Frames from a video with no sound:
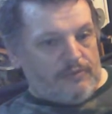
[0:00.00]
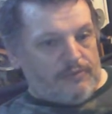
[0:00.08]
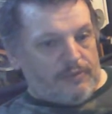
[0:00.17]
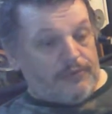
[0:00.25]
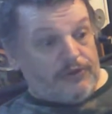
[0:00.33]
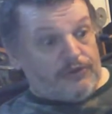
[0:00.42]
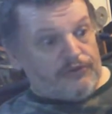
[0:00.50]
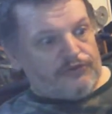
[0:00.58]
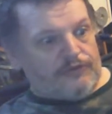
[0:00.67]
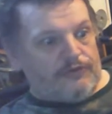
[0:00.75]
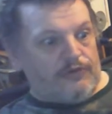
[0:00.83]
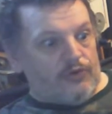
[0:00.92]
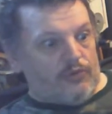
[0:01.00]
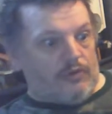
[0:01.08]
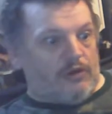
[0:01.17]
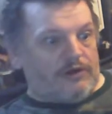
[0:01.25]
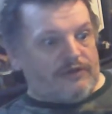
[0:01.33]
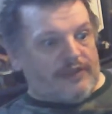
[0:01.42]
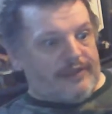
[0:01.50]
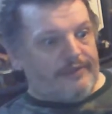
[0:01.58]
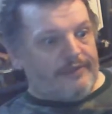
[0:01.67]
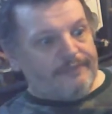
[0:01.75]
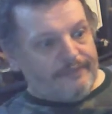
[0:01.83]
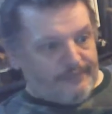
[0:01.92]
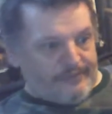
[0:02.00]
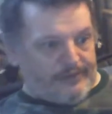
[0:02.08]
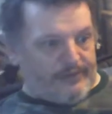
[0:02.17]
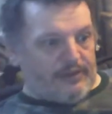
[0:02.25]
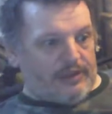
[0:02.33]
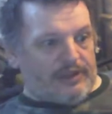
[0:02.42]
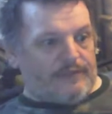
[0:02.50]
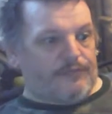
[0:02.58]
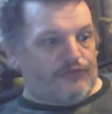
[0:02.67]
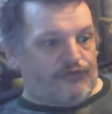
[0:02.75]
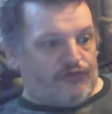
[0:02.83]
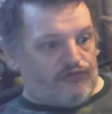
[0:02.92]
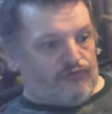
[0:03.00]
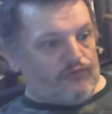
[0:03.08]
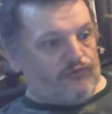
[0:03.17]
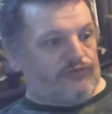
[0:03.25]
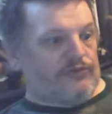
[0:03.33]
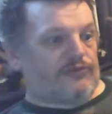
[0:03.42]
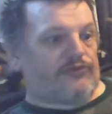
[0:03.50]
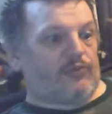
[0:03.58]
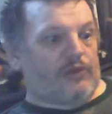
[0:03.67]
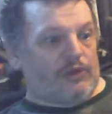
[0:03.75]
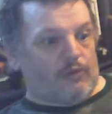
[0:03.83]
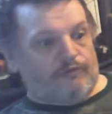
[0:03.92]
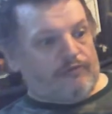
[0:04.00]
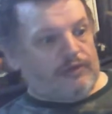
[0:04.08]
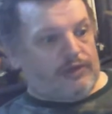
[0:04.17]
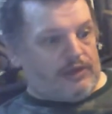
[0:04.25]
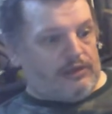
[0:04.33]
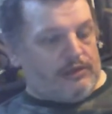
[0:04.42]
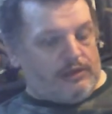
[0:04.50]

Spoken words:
But because of the new lockdown, the government screws us all over again.